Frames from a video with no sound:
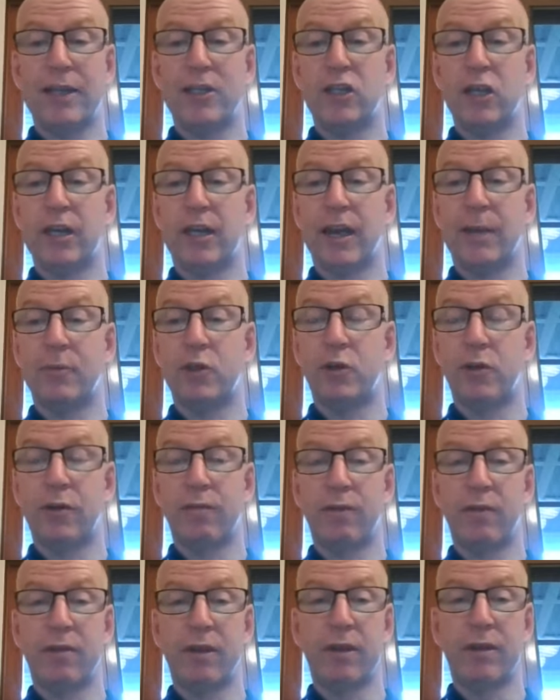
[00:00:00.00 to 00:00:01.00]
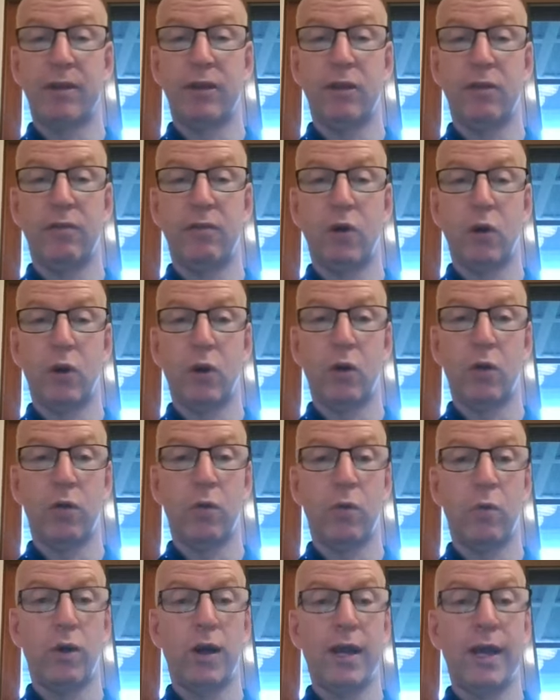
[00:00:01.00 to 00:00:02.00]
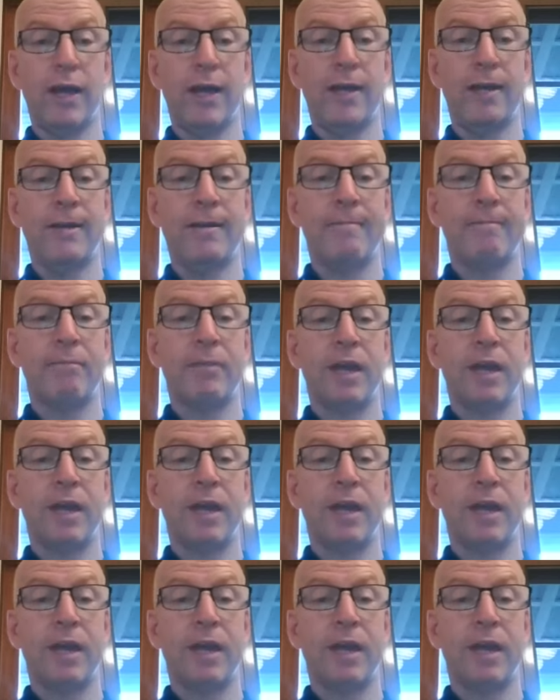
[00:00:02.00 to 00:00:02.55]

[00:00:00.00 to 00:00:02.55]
actually capture everything that you've got along the way,